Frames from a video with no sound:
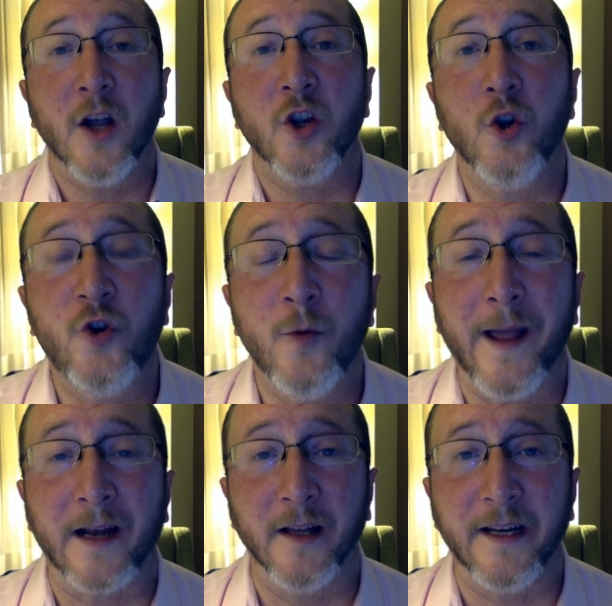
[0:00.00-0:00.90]
YouTube
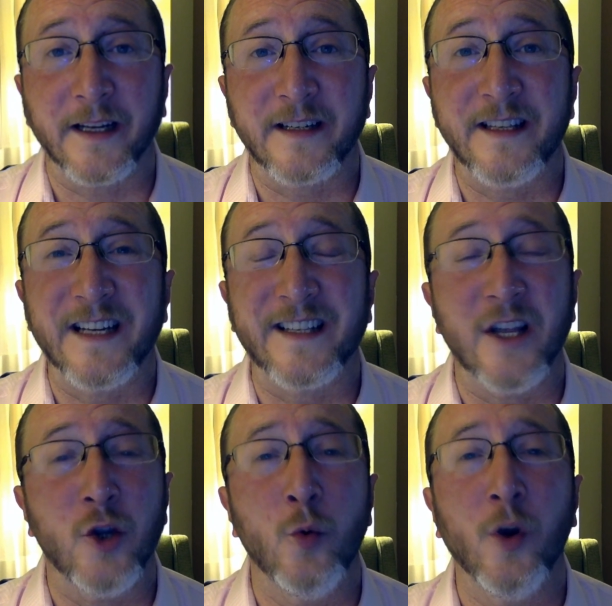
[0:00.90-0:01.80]
Analytics thinks
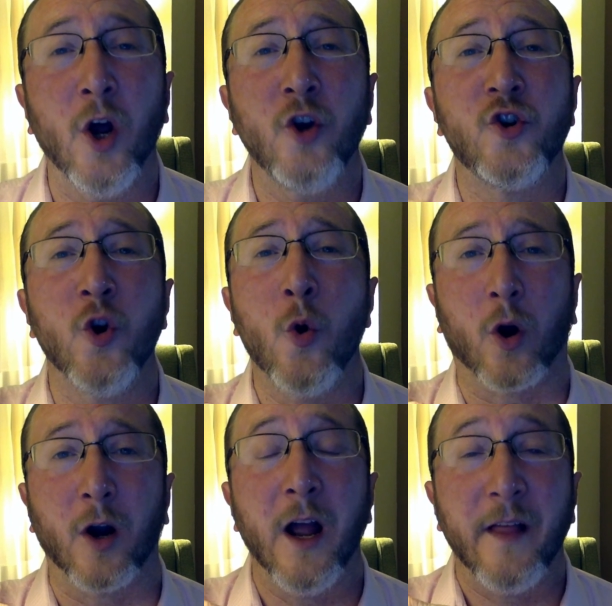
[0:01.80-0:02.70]
that you would
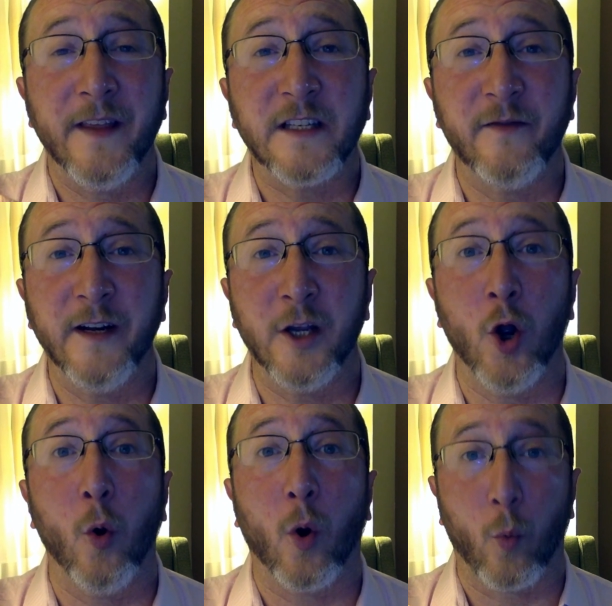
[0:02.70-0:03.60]
adore this
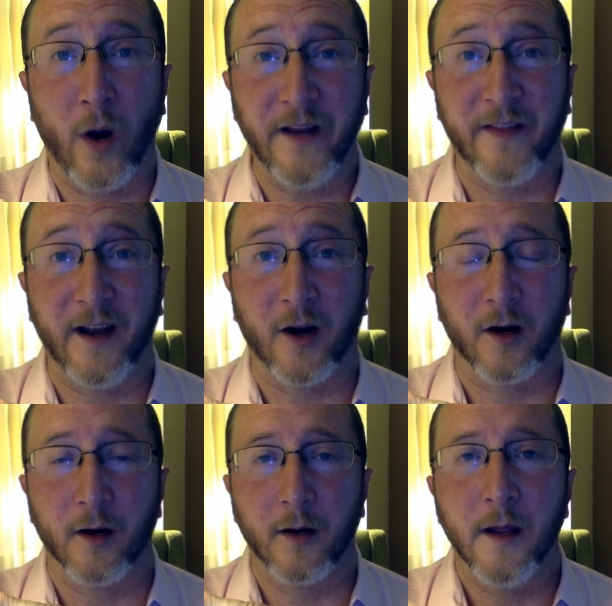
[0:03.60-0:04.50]
video right there.